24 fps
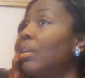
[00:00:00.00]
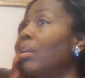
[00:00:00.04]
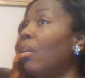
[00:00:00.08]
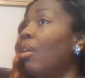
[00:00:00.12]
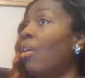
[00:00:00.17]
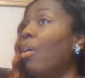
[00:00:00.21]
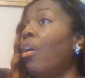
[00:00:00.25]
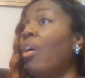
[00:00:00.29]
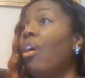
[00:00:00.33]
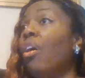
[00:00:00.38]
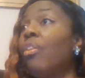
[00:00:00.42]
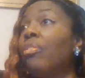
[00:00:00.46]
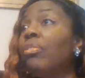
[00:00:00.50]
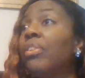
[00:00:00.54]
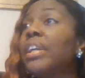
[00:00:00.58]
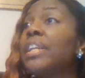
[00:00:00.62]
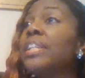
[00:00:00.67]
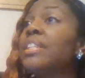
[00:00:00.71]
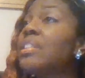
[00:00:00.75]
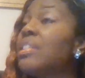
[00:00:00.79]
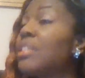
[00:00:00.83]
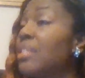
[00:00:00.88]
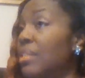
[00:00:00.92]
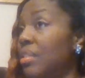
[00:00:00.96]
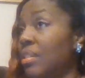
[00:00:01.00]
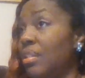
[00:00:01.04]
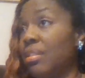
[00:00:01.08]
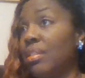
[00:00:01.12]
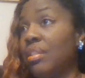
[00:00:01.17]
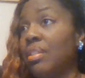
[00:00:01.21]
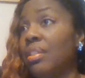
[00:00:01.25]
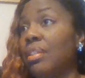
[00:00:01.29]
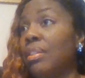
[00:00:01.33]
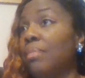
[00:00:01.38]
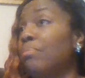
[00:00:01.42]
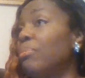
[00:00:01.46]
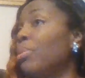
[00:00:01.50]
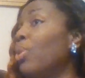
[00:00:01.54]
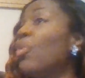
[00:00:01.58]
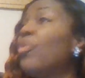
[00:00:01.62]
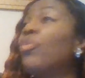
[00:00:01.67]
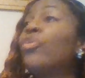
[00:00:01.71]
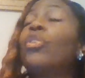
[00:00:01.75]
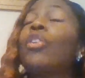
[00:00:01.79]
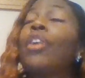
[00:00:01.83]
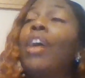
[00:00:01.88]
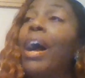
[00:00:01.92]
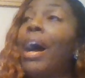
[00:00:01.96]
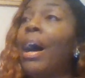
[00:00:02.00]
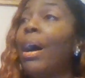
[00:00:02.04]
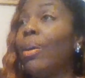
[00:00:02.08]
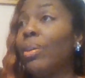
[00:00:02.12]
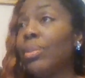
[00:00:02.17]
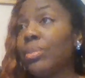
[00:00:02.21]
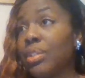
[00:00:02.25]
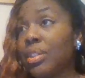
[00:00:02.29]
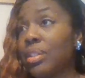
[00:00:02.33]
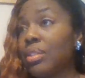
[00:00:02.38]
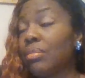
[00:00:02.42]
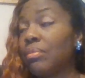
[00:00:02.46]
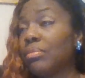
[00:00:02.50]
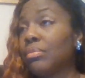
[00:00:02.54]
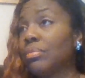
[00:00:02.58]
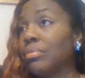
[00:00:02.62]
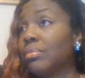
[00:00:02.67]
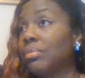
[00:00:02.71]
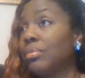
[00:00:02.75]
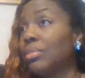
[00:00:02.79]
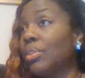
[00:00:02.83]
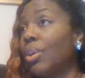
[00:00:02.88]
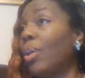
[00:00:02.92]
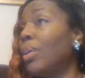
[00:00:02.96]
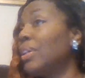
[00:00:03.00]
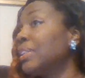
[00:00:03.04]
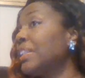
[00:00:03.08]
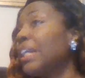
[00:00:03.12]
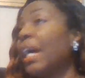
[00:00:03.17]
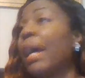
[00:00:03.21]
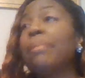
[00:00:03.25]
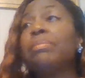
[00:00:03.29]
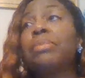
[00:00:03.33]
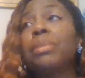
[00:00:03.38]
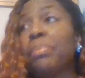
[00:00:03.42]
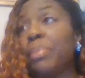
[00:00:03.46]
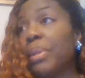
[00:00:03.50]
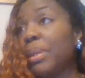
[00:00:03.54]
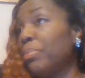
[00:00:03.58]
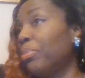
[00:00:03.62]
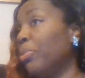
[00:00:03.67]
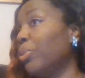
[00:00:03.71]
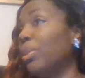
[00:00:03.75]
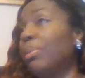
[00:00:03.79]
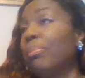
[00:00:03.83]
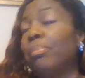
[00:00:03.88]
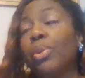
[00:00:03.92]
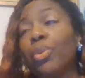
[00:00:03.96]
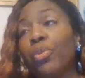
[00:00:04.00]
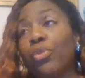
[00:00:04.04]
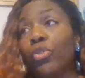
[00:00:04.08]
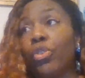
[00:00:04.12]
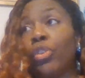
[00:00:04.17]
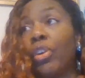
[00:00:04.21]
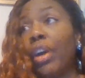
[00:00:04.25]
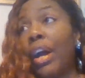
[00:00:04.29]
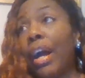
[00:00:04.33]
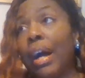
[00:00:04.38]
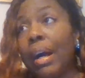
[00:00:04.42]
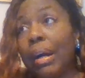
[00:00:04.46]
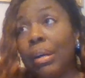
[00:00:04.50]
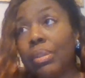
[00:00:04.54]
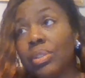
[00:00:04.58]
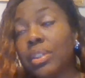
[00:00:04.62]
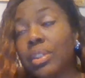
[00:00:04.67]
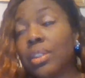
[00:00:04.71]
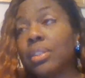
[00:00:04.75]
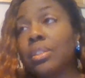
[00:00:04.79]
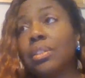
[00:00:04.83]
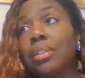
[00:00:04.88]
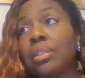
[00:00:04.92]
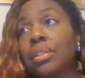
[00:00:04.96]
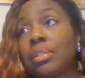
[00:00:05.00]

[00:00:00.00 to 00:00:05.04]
all races in both crowds, all types of people in both crowds.